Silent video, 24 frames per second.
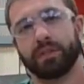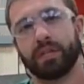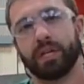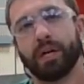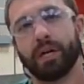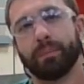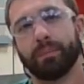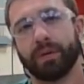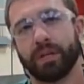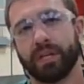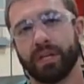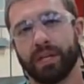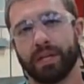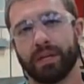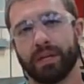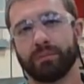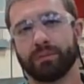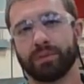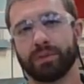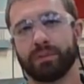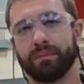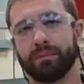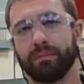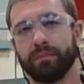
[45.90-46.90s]

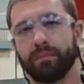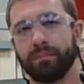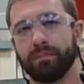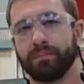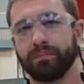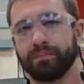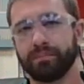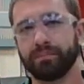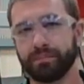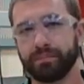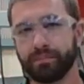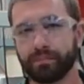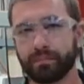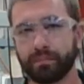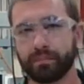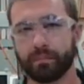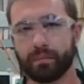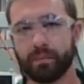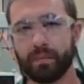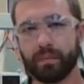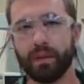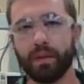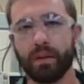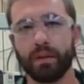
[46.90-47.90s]
RPMs.
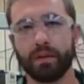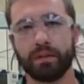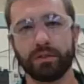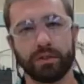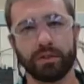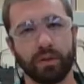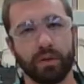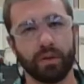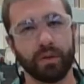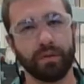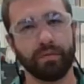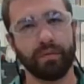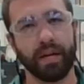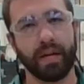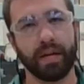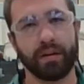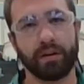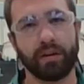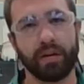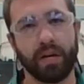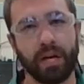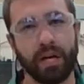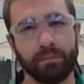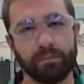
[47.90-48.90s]
So if that
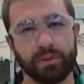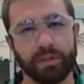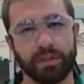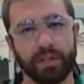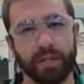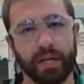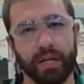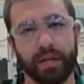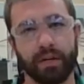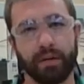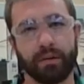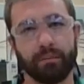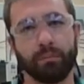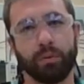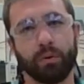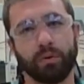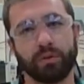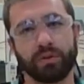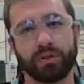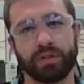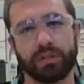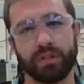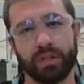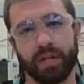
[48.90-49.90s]
grabs your hair and
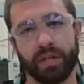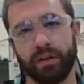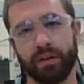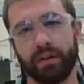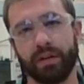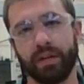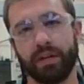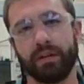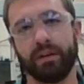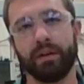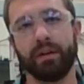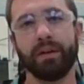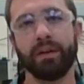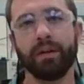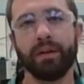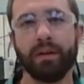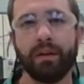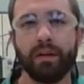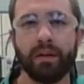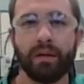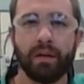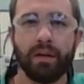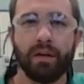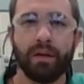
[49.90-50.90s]
pulls your hair in,
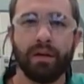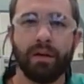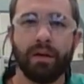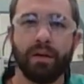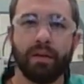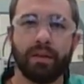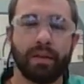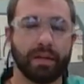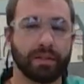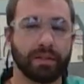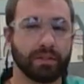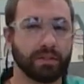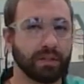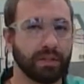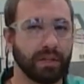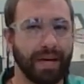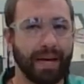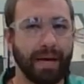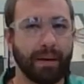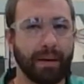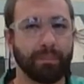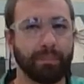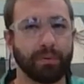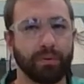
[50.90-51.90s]
that's going to
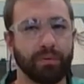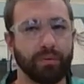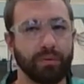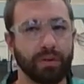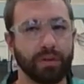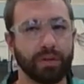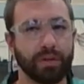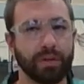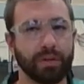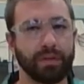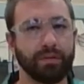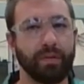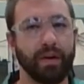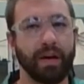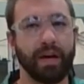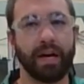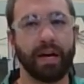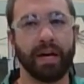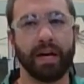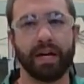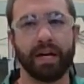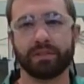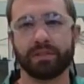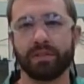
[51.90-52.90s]
happen really
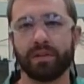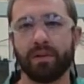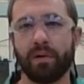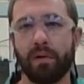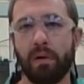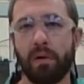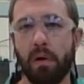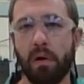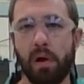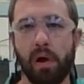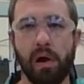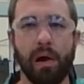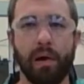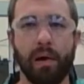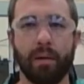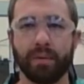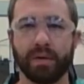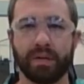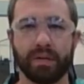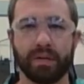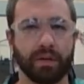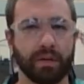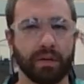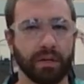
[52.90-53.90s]
fast,
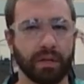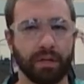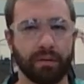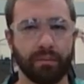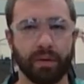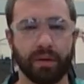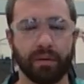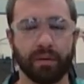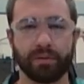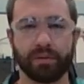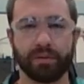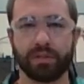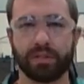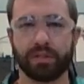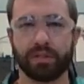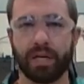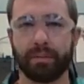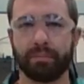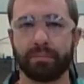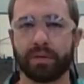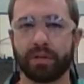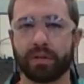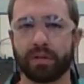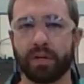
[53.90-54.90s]
and you aren't going to be able to
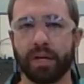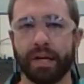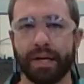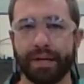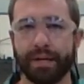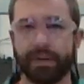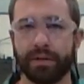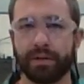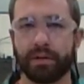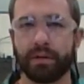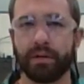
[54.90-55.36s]
stop the grinder.